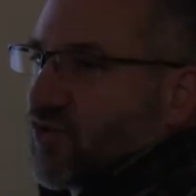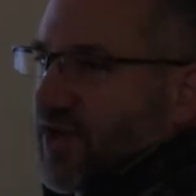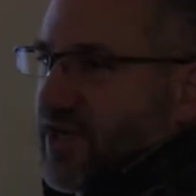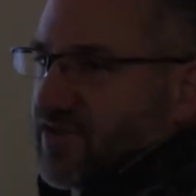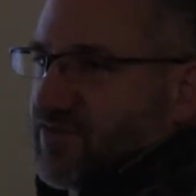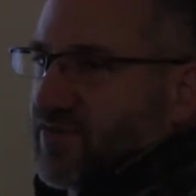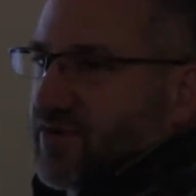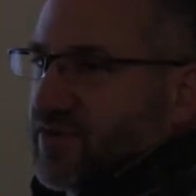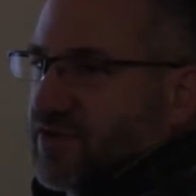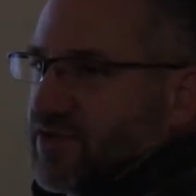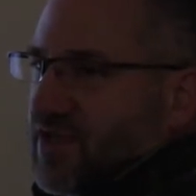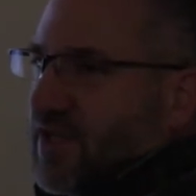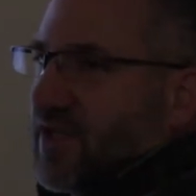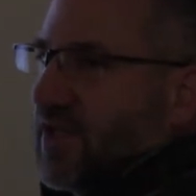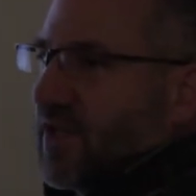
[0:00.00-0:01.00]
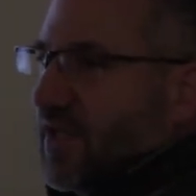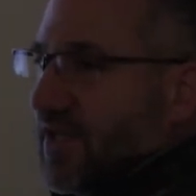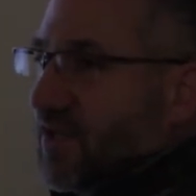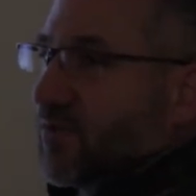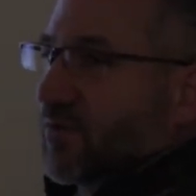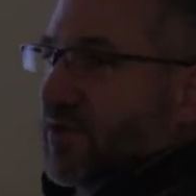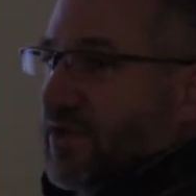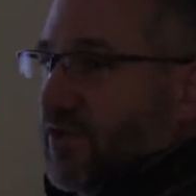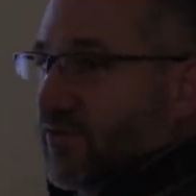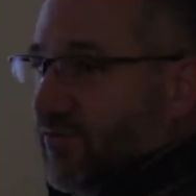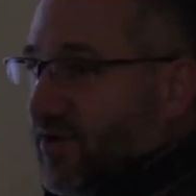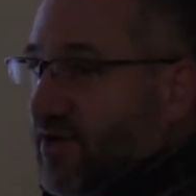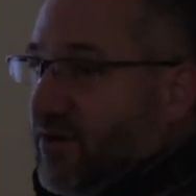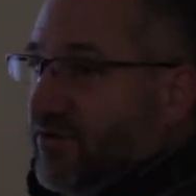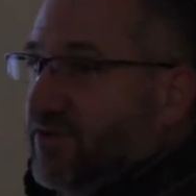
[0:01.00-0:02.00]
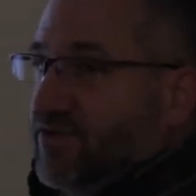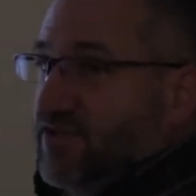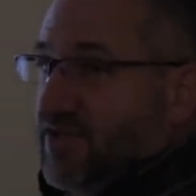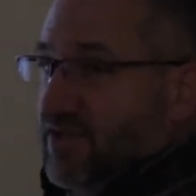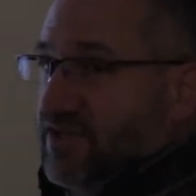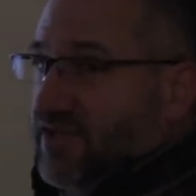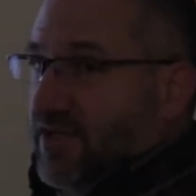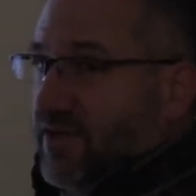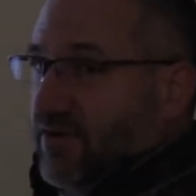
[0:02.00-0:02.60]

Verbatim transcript: transfers equally three hundred sixty